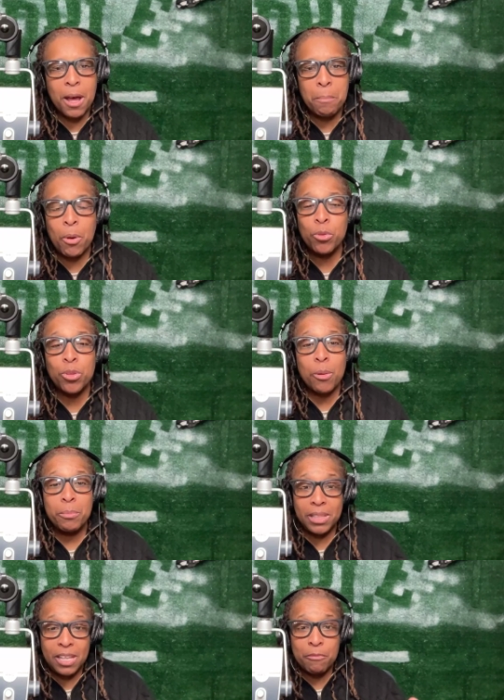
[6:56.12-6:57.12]
Both are
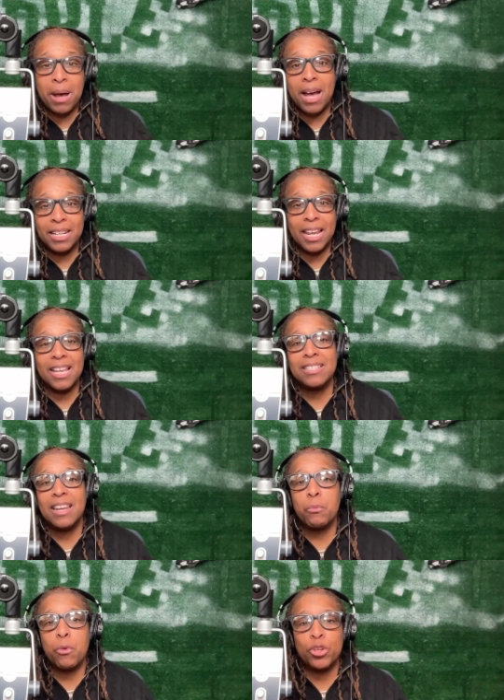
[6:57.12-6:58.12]
Believe Podcast
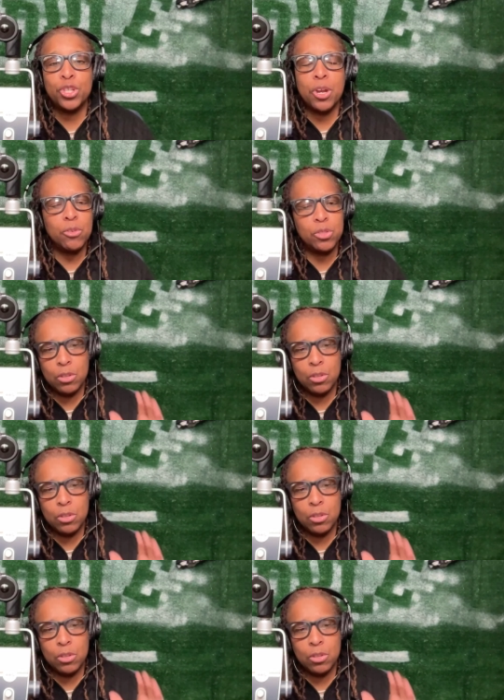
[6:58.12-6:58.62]
Network shows,